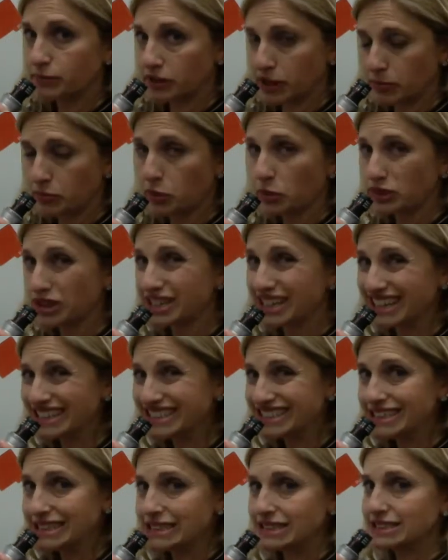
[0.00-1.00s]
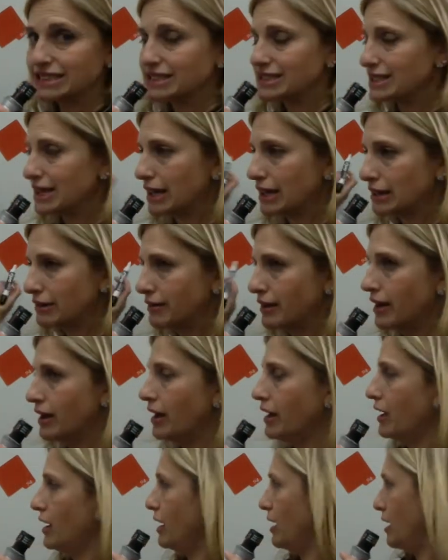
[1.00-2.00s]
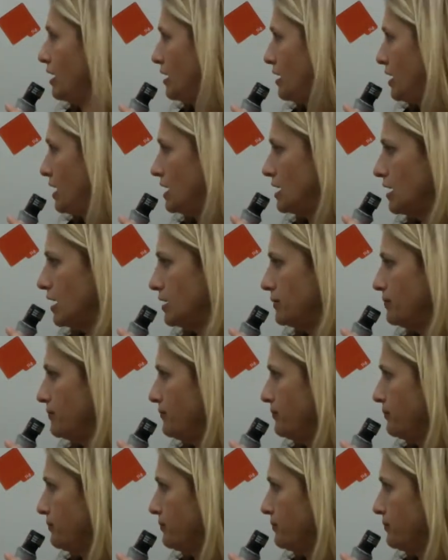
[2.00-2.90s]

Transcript: but I broke the 19 into 10 and 9.